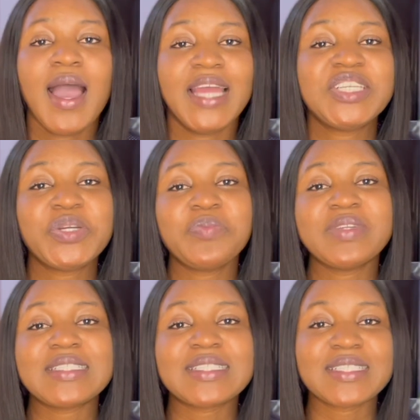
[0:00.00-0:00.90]
And
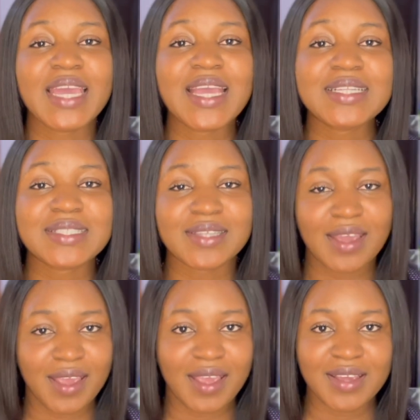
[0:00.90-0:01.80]
number 6
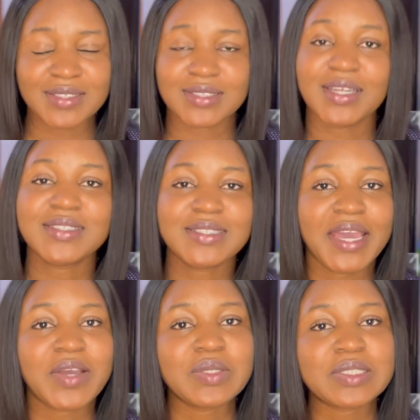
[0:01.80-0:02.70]
is
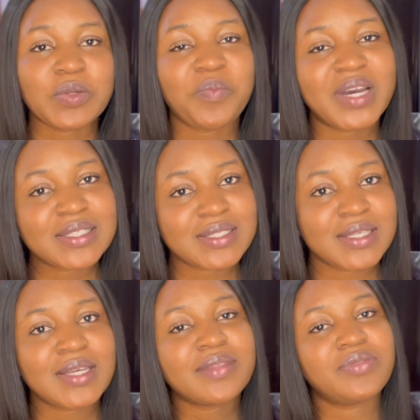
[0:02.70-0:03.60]

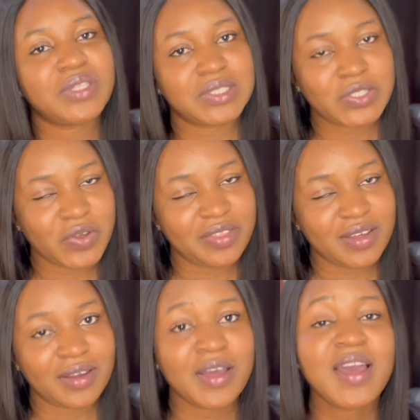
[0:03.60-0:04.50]
psychosomatic
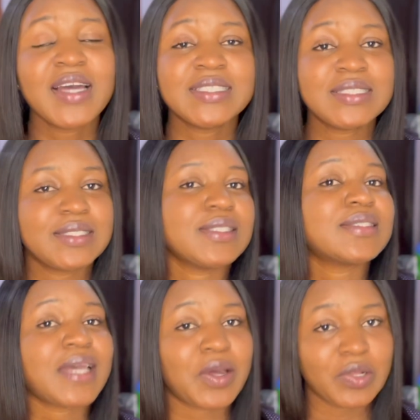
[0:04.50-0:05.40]
disorder. This is a
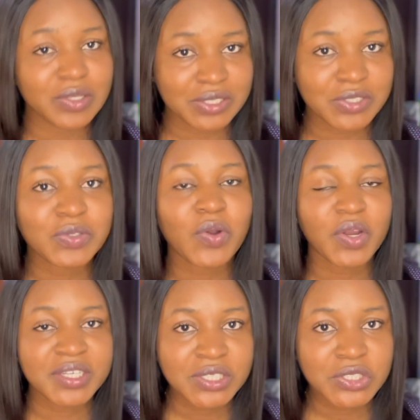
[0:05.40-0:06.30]
psychological
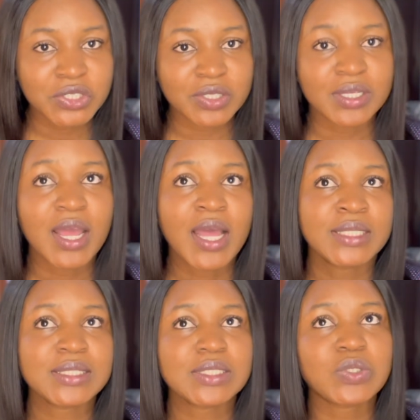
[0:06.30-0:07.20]
condition.
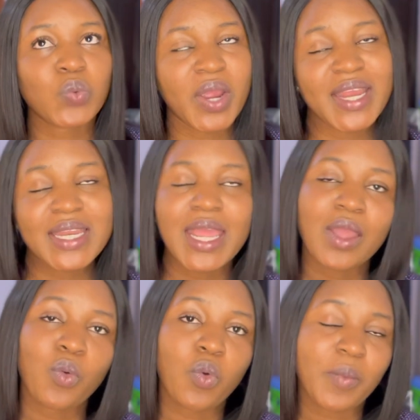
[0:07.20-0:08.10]
This is when
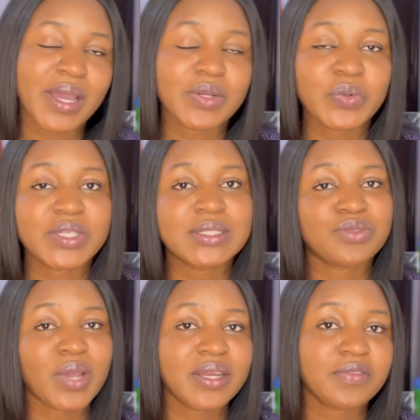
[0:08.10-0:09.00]
a woman who is
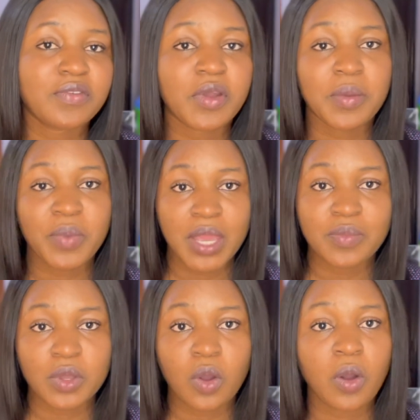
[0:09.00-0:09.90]
ready for a
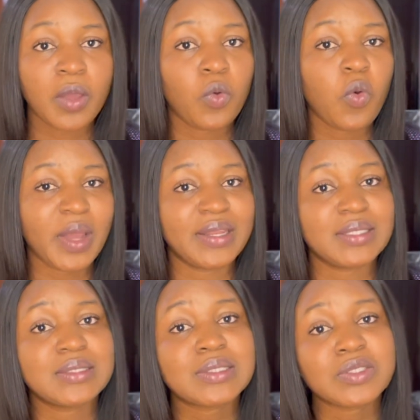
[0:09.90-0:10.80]
baby or a woman
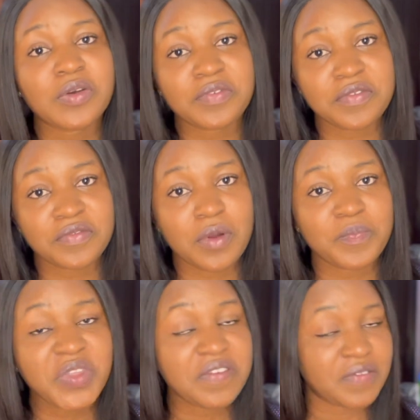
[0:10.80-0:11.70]
that is suffering
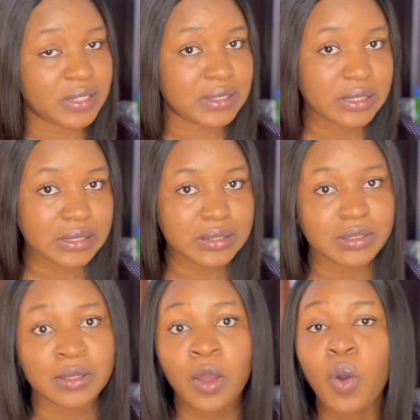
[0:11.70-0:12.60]
from
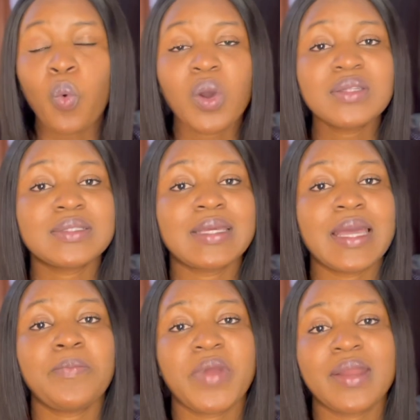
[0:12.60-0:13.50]
infertility wants to
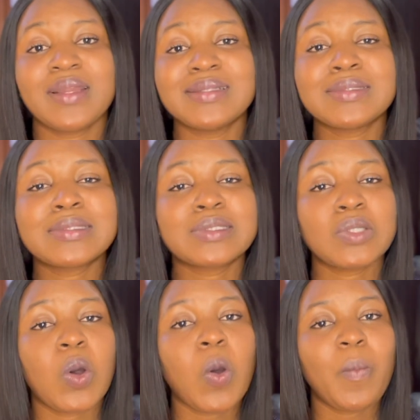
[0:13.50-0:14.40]
get pregnant
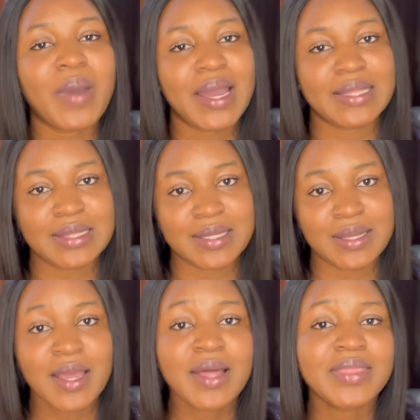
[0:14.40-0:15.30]
so badly
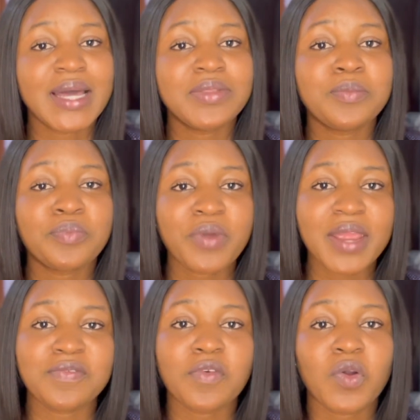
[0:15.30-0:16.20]
that the
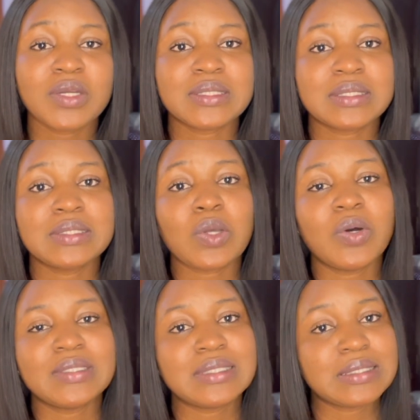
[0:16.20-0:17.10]
brain focuses
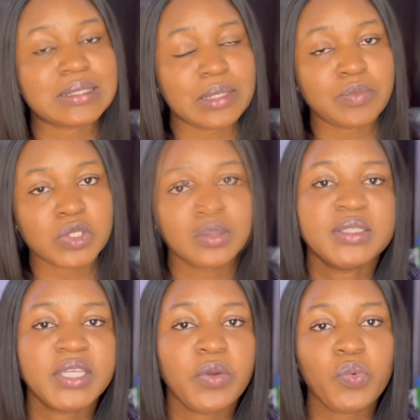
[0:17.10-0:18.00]
on these
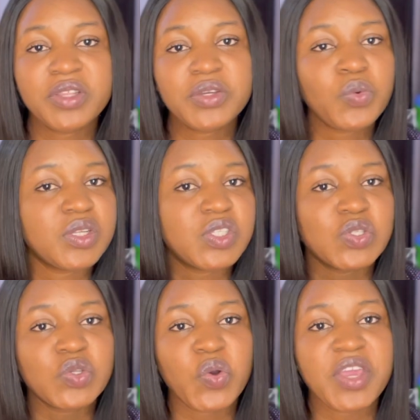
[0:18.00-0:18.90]
symptoms. They wouldn't want
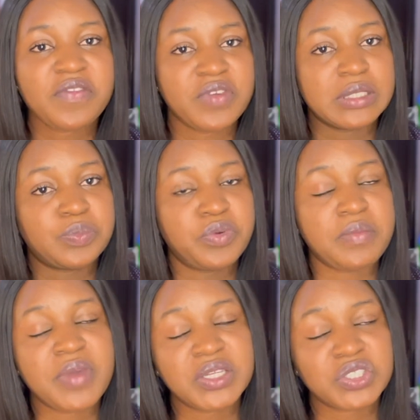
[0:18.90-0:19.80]
to know if it's
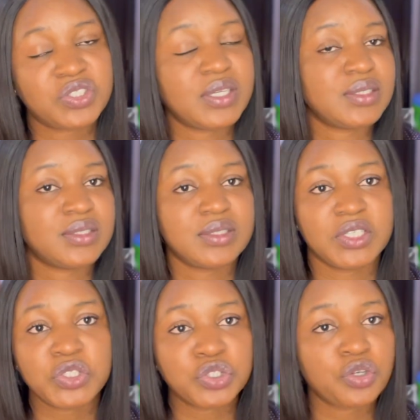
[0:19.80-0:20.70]
premenstrual
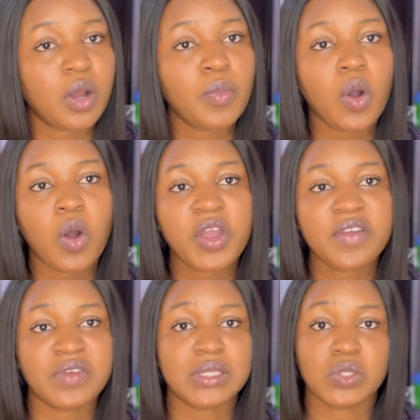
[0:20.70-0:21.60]
syndrome or
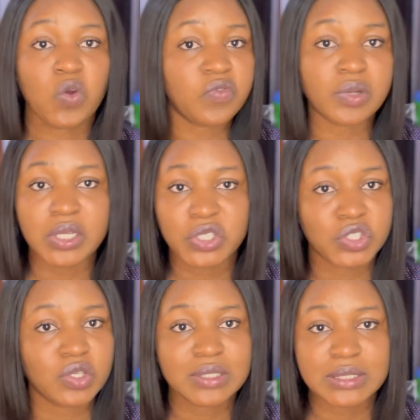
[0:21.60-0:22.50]
if it's
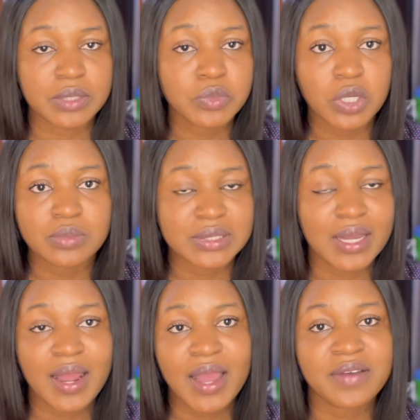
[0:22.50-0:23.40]
ovulation symptoms they
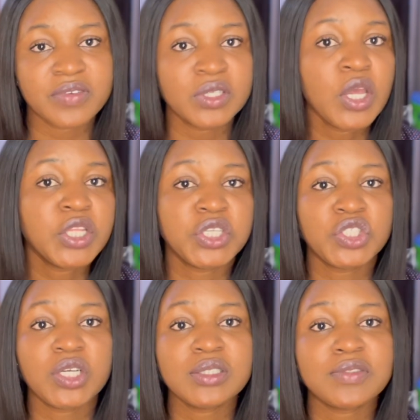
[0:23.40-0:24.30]
are having. They
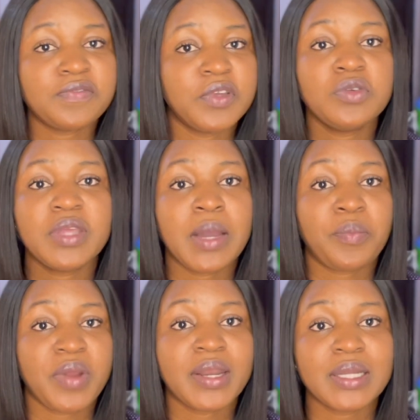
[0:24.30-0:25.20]
just feel they are
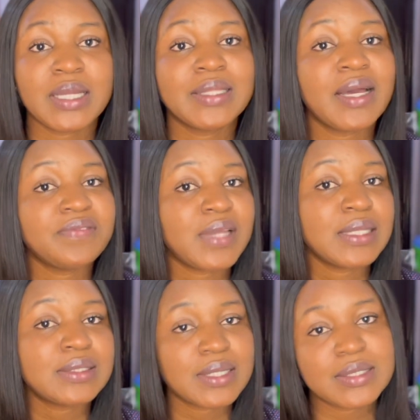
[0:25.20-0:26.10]
pregnant, and after
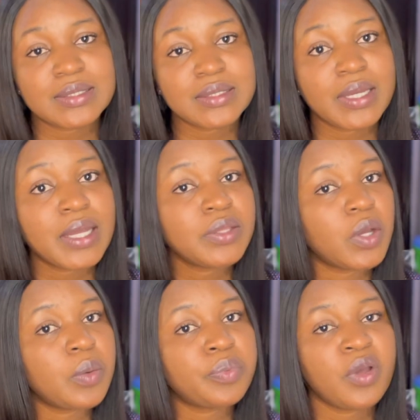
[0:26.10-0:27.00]
testing they end
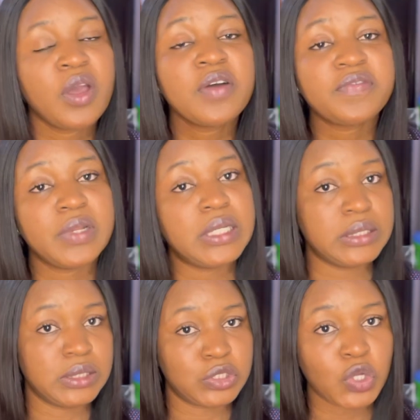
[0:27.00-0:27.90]
up
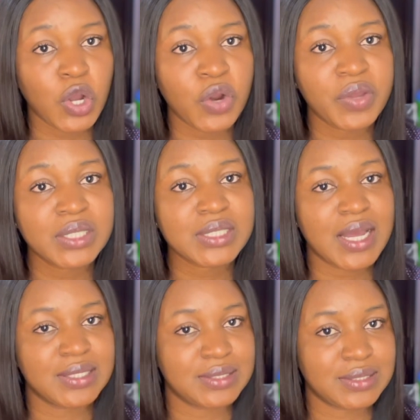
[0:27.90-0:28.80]
feeling discouraged
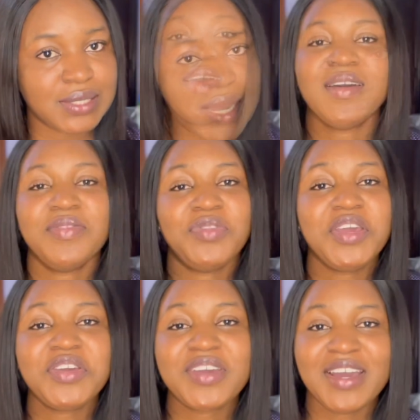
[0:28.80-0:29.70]
and sad.
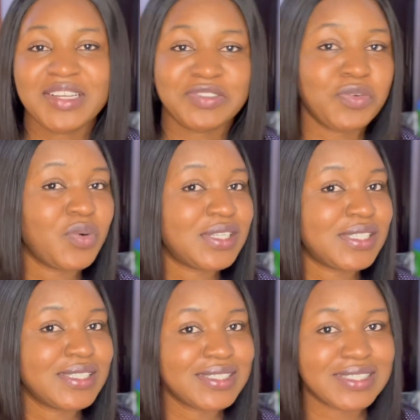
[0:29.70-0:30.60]
Thank you guys for
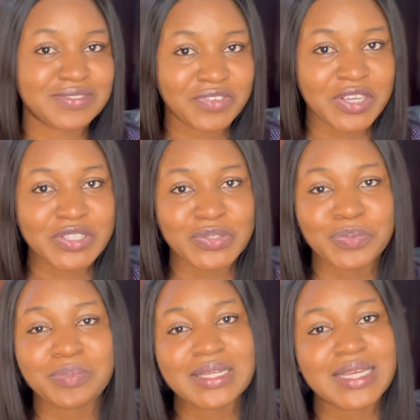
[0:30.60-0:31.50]
watching this video.
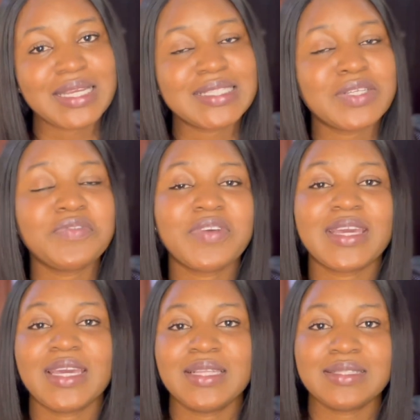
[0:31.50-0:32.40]
Please don't
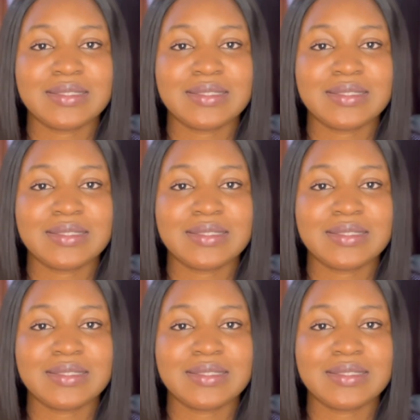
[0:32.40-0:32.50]
forget to